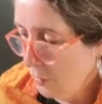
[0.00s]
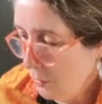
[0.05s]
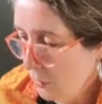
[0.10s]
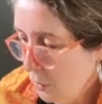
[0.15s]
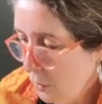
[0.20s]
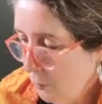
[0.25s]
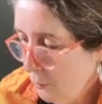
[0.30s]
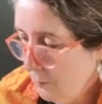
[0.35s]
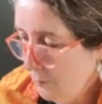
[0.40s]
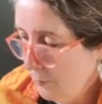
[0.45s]

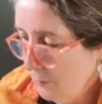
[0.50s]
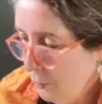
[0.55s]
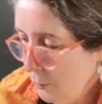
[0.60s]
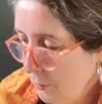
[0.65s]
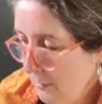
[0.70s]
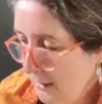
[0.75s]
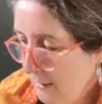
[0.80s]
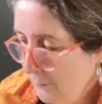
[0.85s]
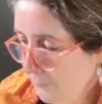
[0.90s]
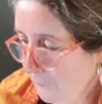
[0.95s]
you were
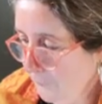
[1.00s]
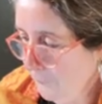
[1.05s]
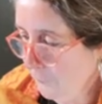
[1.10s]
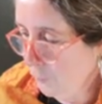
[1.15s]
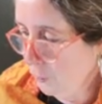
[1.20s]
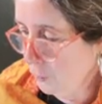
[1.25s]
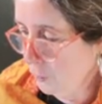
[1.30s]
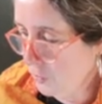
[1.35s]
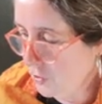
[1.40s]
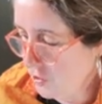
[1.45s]
born in
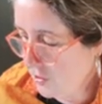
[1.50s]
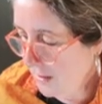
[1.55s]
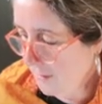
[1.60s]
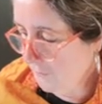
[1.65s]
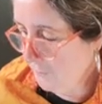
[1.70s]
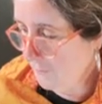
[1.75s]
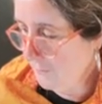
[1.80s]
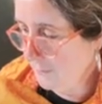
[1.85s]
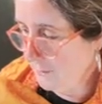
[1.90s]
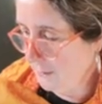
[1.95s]
Fort
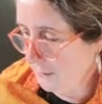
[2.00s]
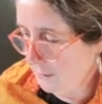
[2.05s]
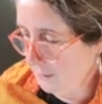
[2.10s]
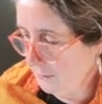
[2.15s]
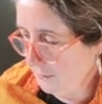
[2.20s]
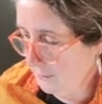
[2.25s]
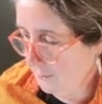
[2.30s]
Jefferson.